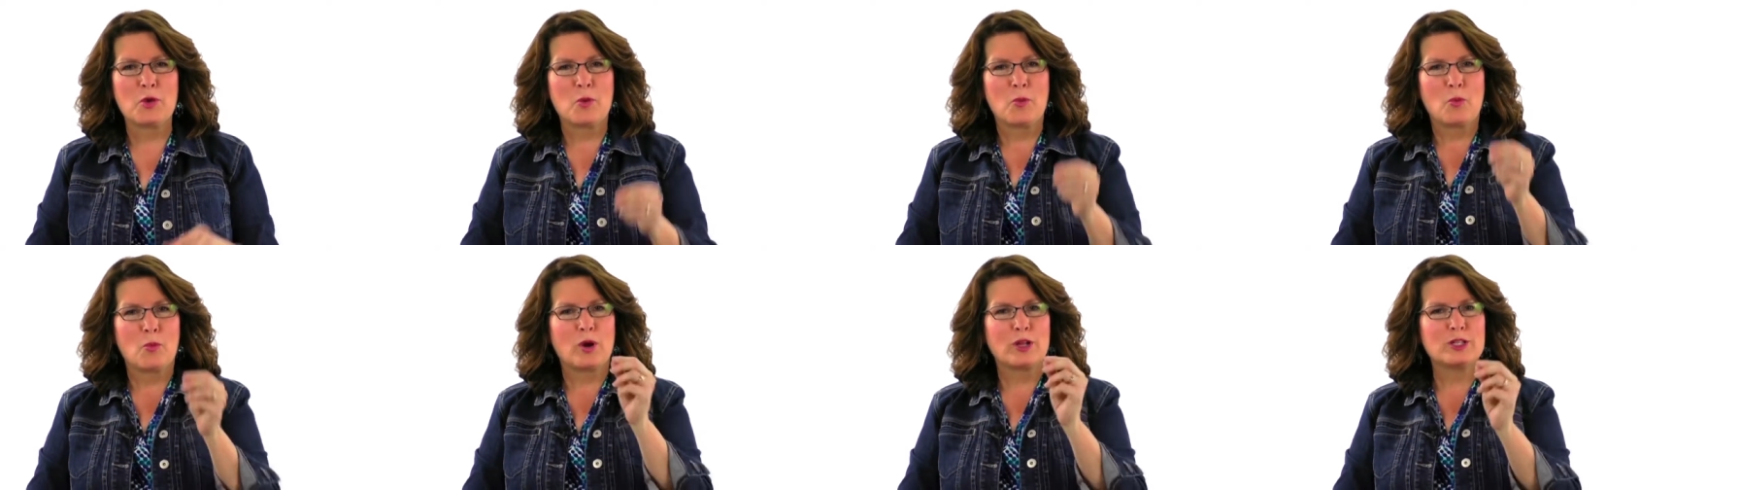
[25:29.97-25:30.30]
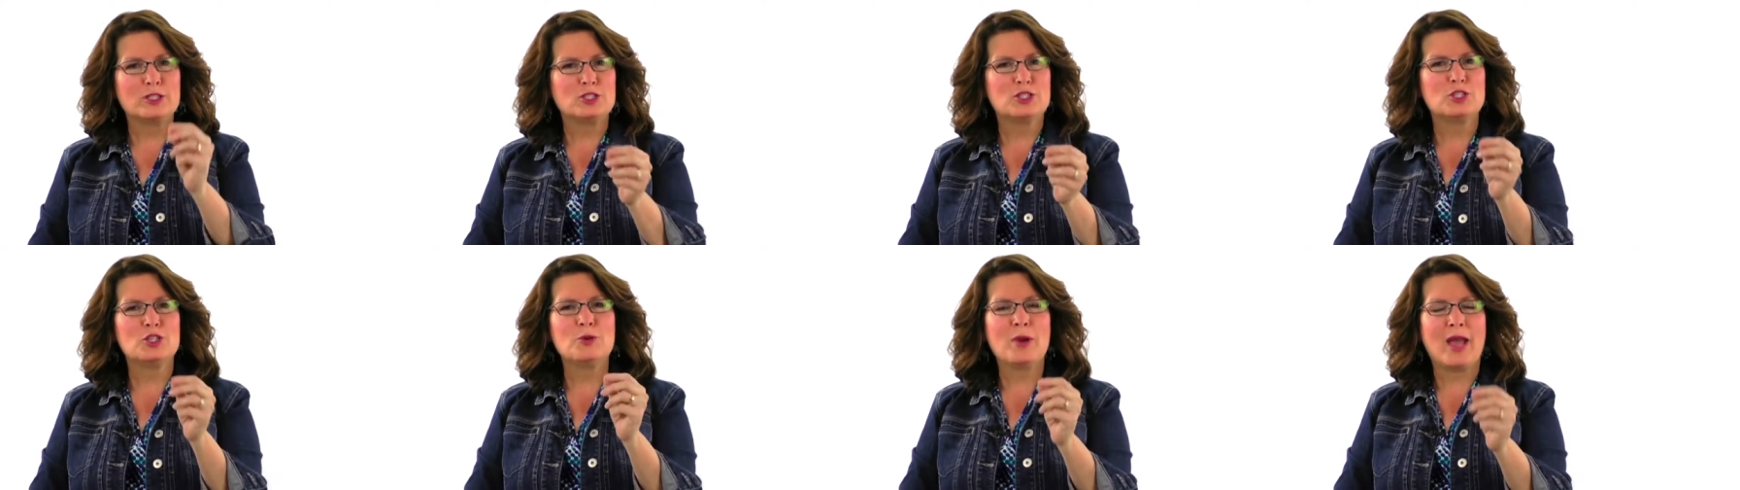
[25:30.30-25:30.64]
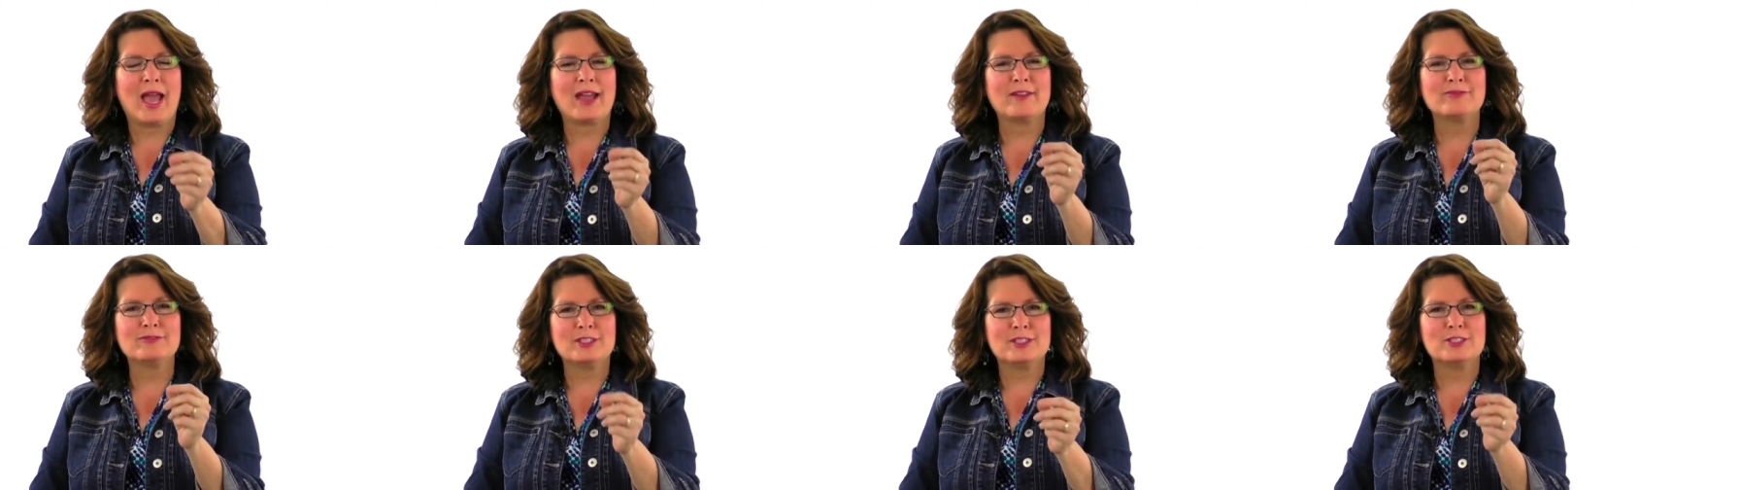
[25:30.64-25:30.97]
what you
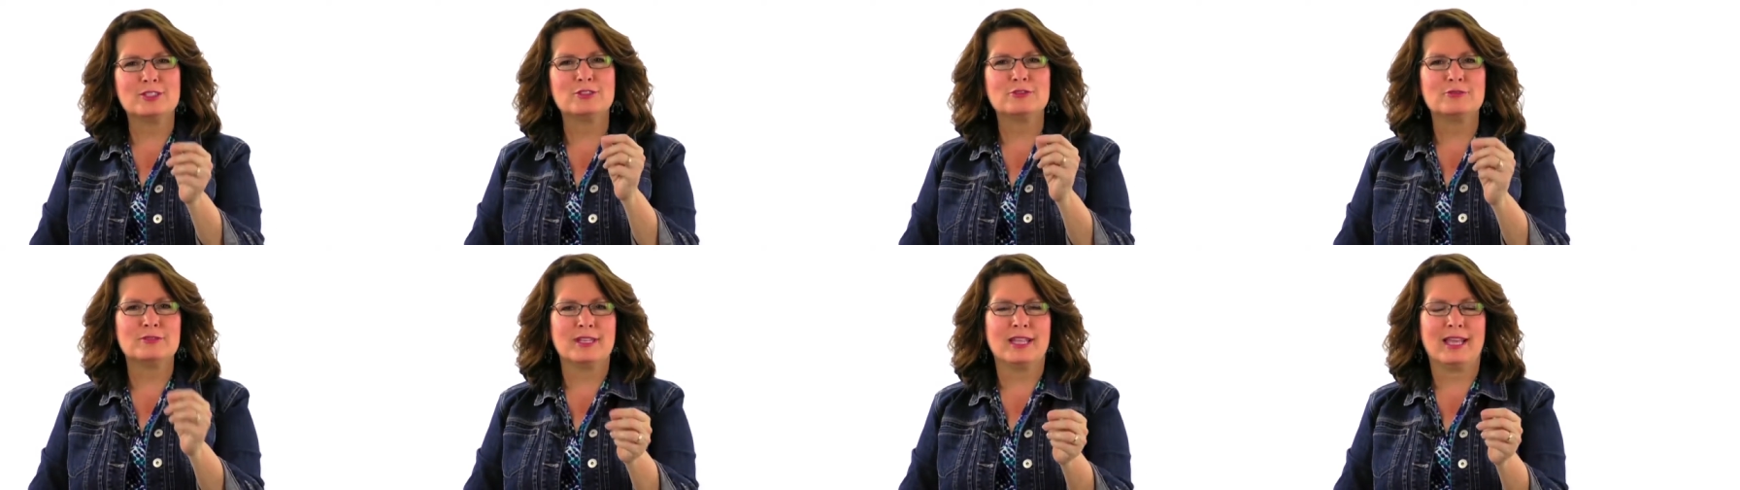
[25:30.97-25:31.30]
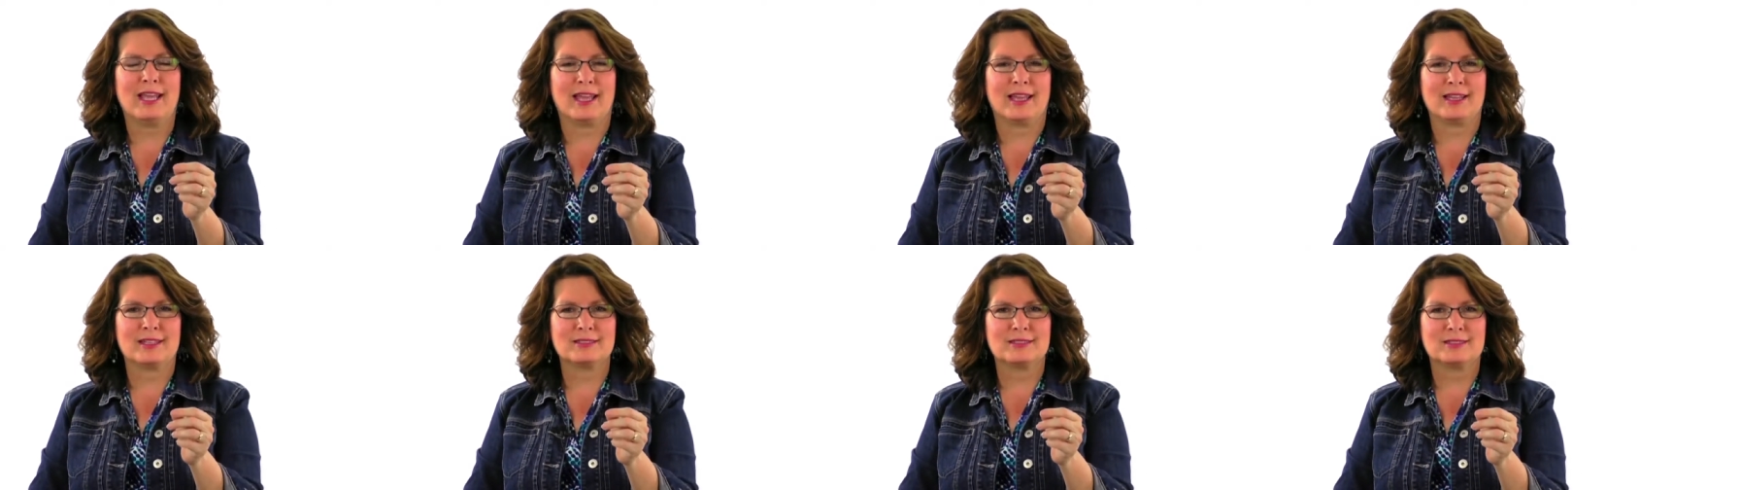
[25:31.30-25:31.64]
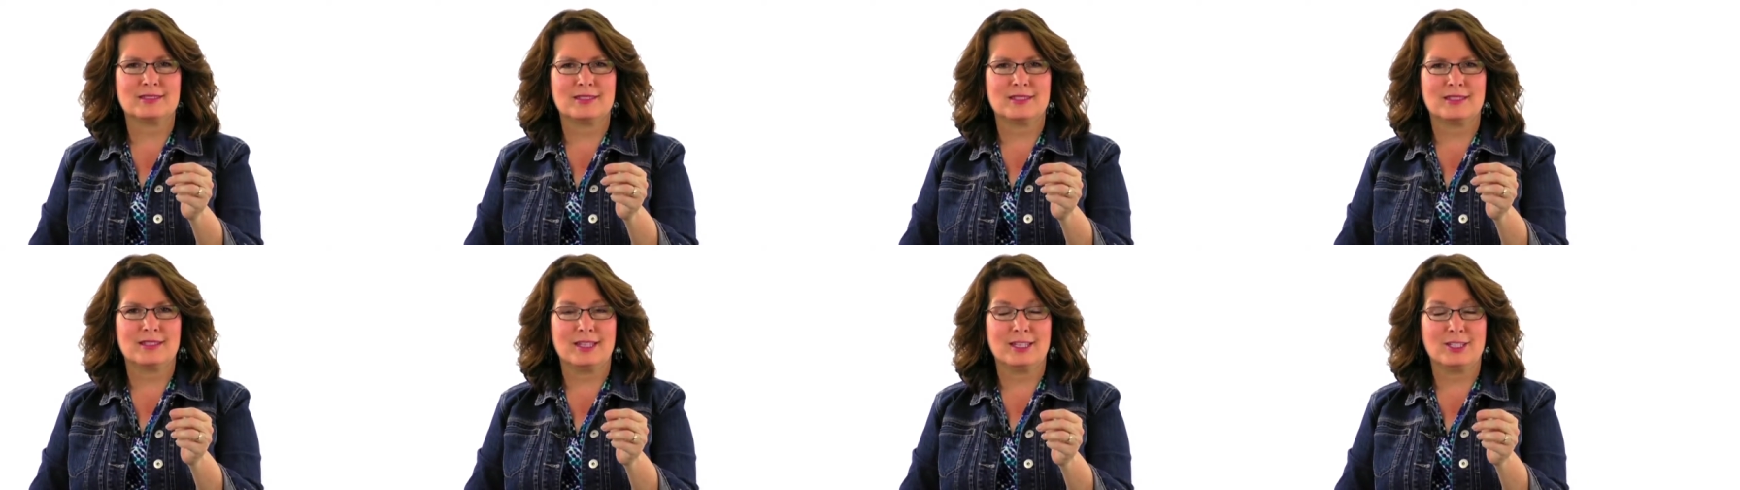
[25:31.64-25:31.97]
have to do next